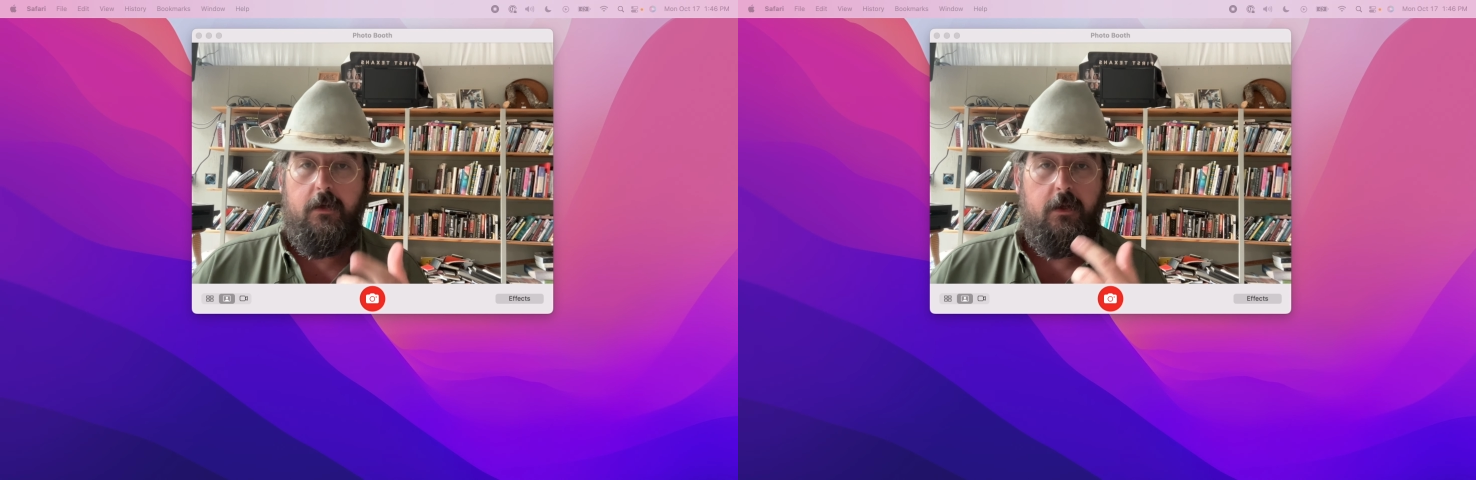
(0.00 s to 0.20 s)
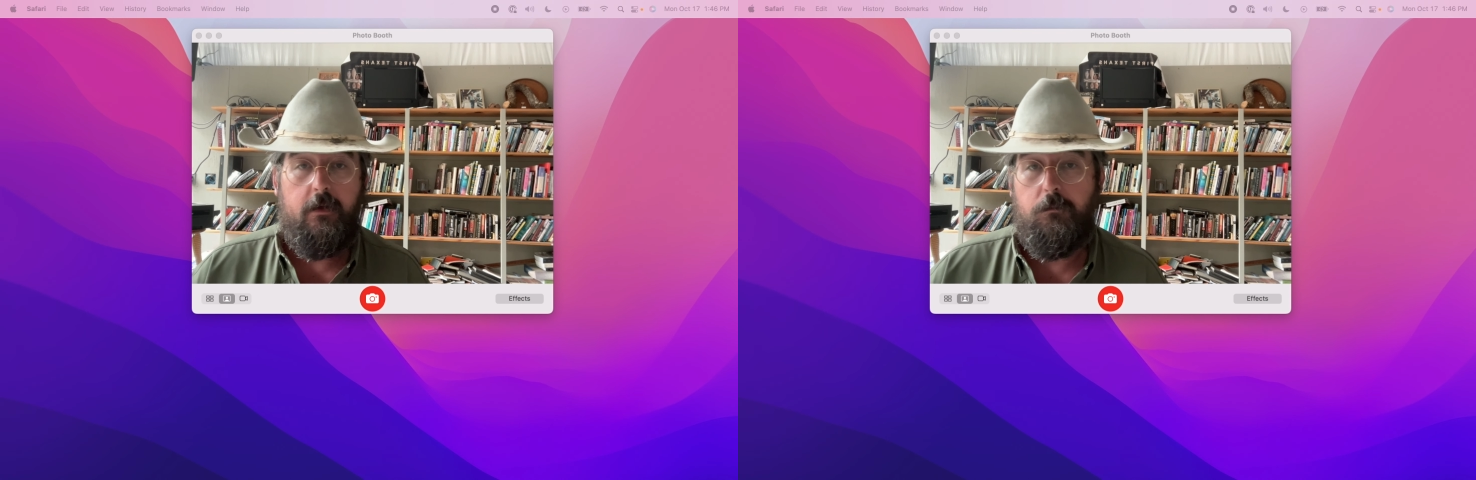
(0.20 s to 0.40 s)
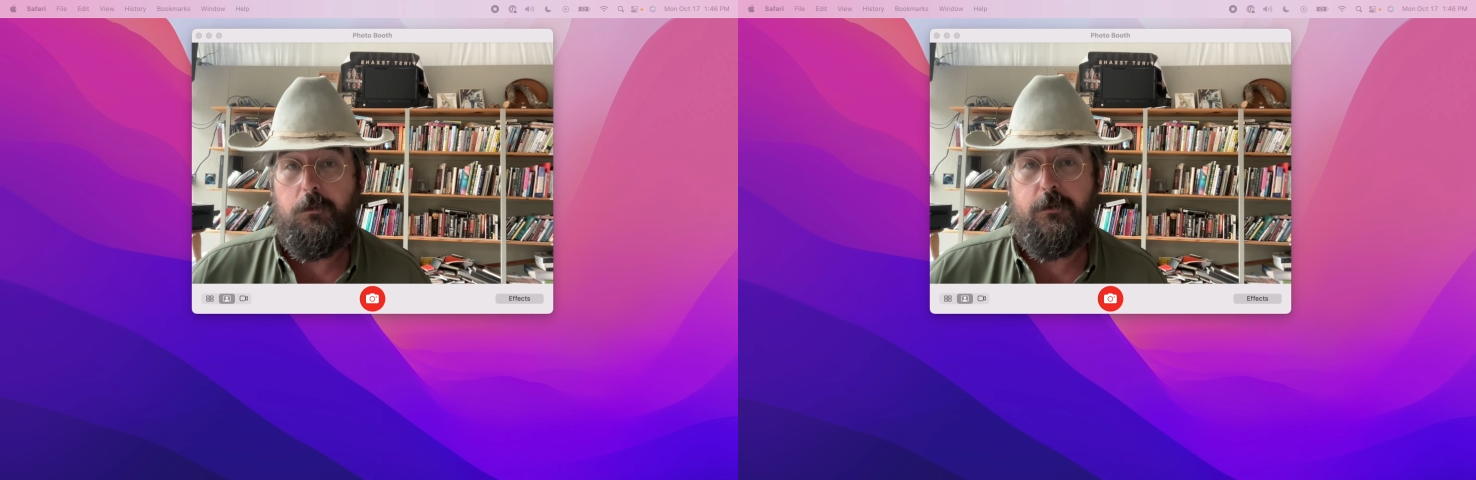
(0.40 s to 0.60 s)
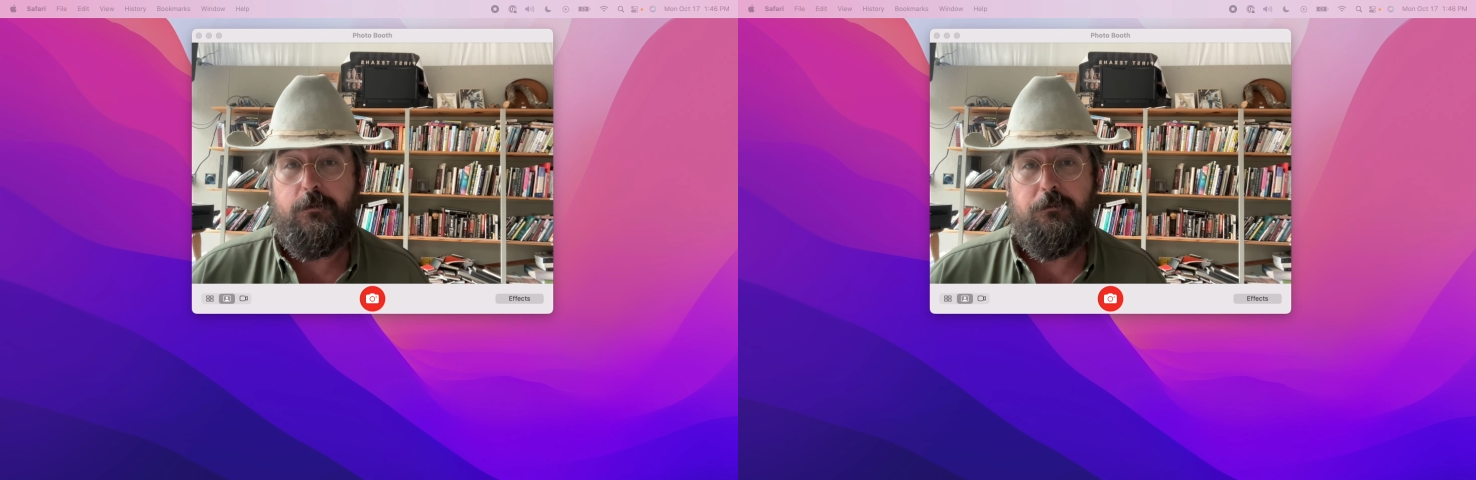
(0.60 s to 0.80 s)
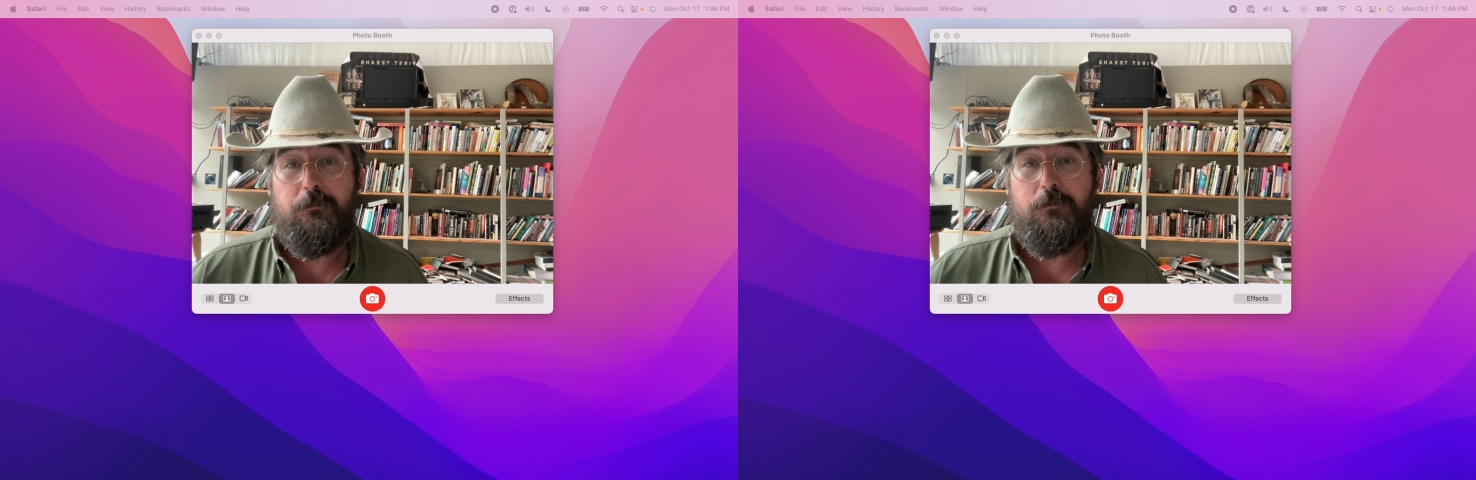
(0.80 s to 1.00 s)
and we'll
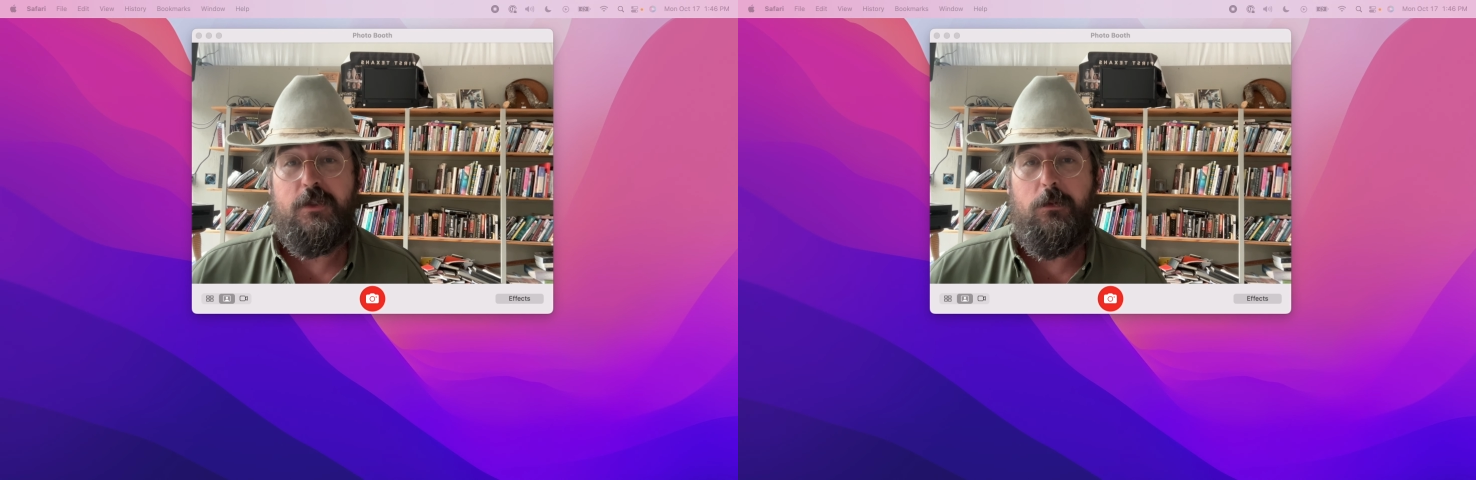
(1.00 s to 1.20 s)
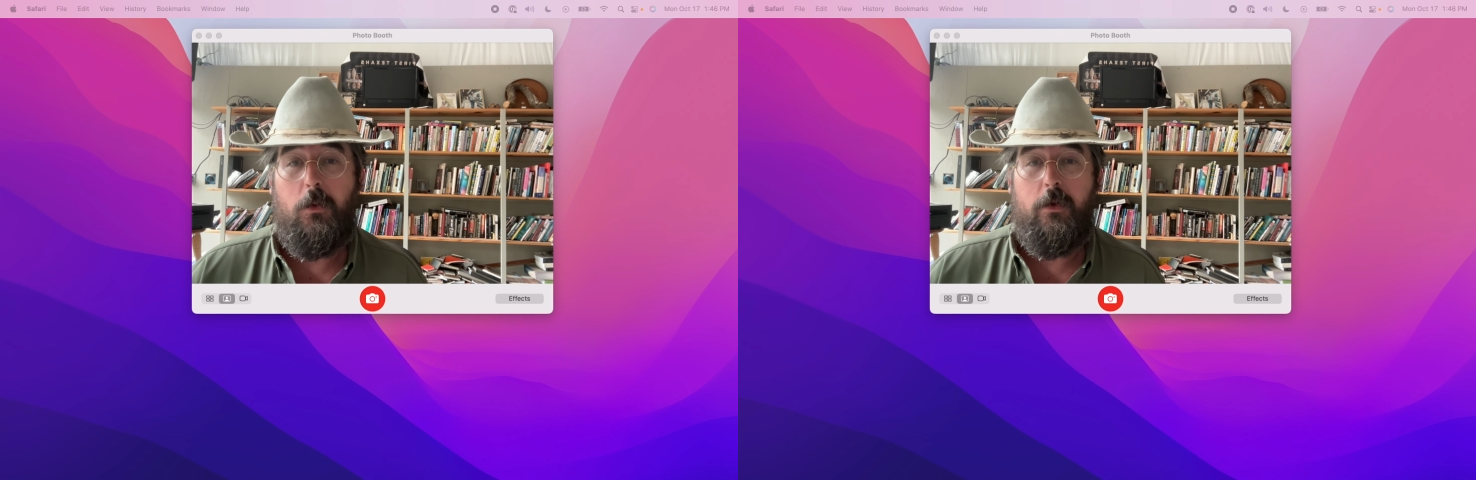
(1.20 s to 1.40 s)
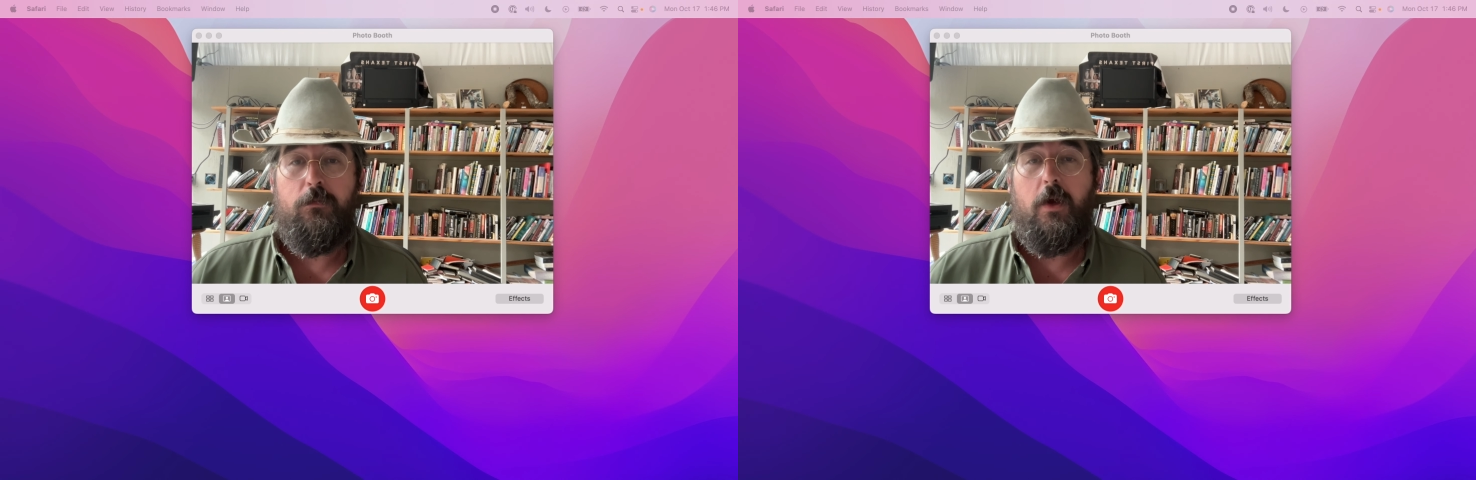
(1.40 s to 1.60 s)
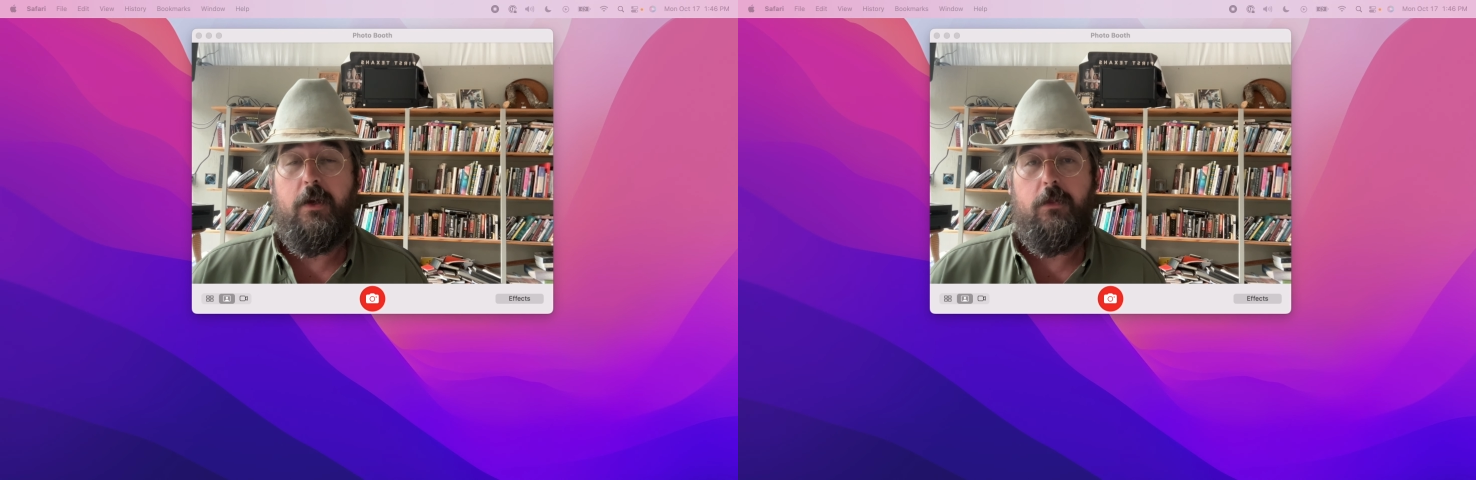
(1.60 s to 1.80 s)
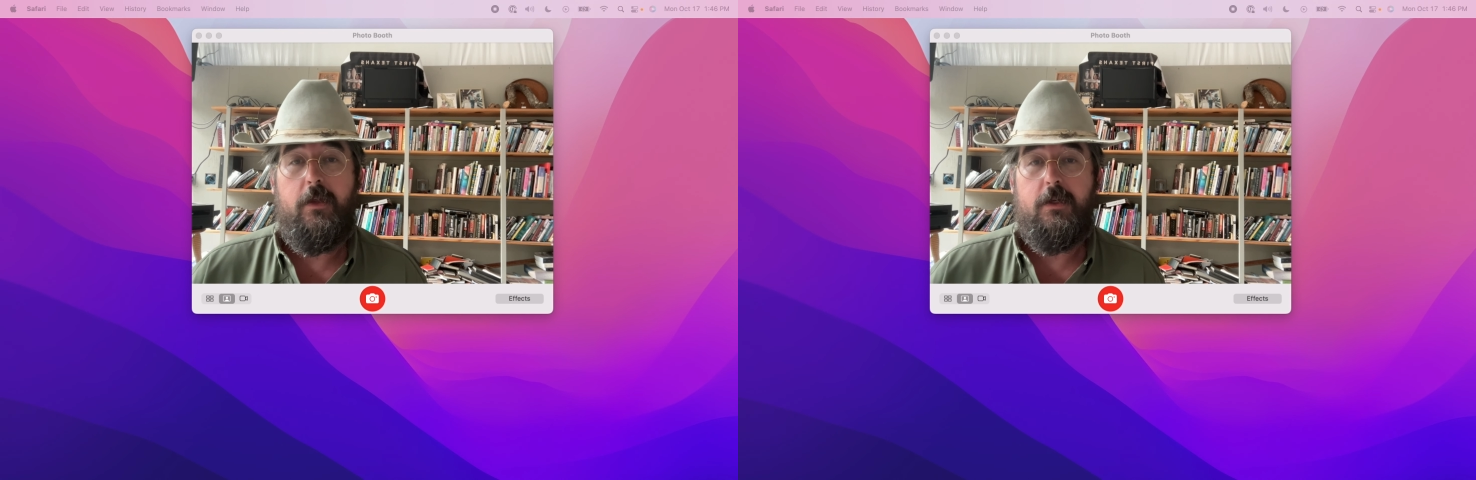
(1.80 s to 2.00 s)
see what we find
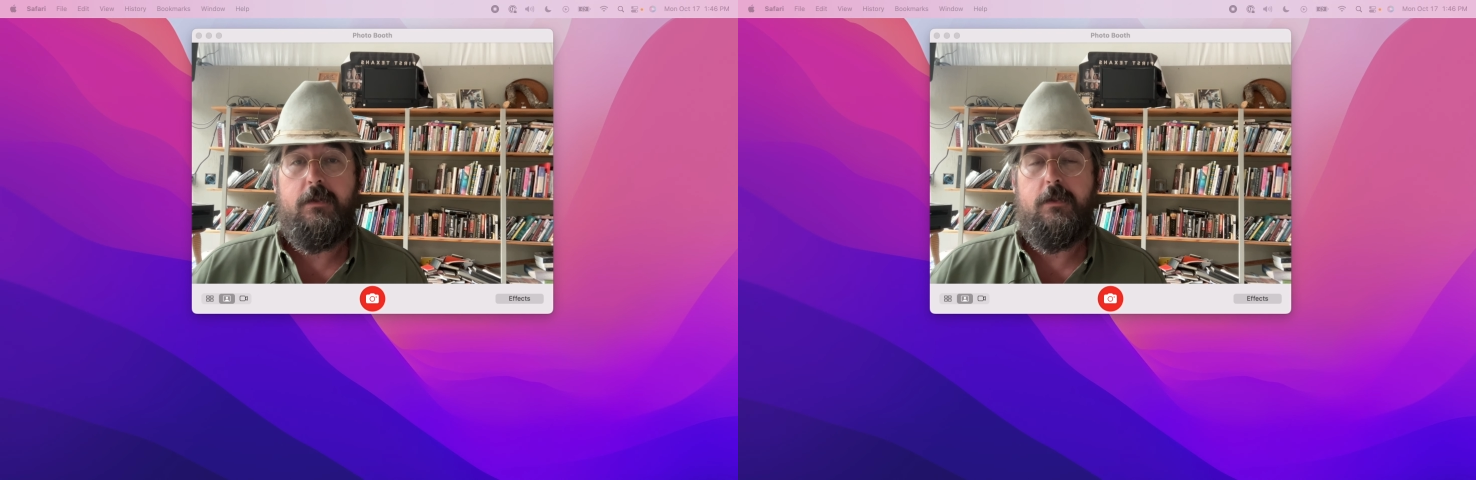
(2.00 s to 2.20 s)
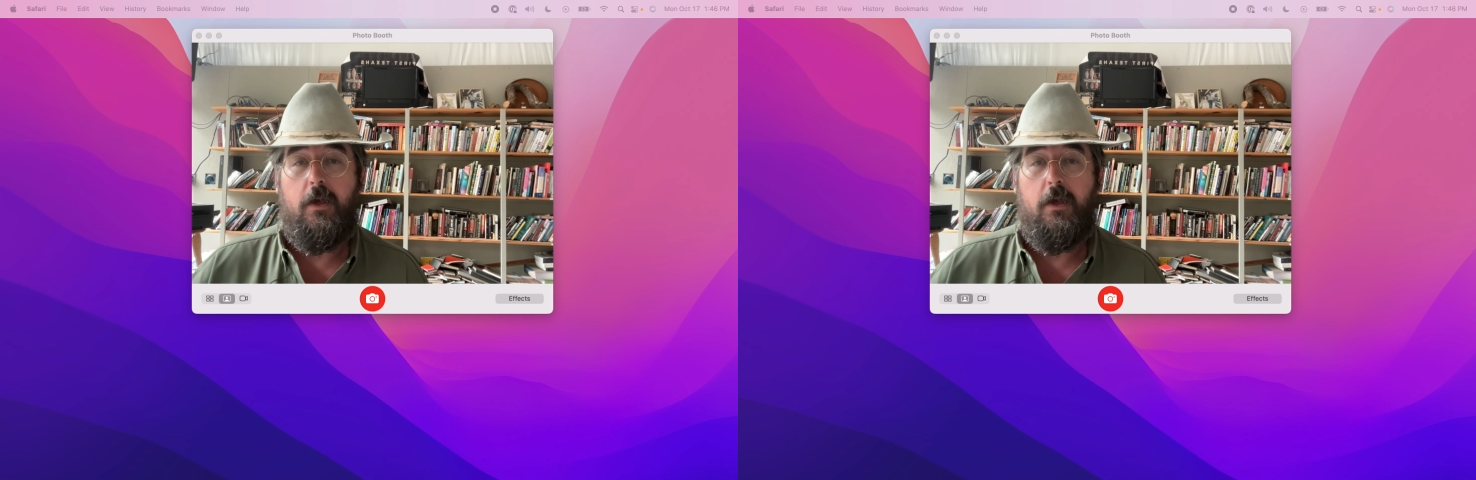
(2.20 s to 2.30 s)
on this.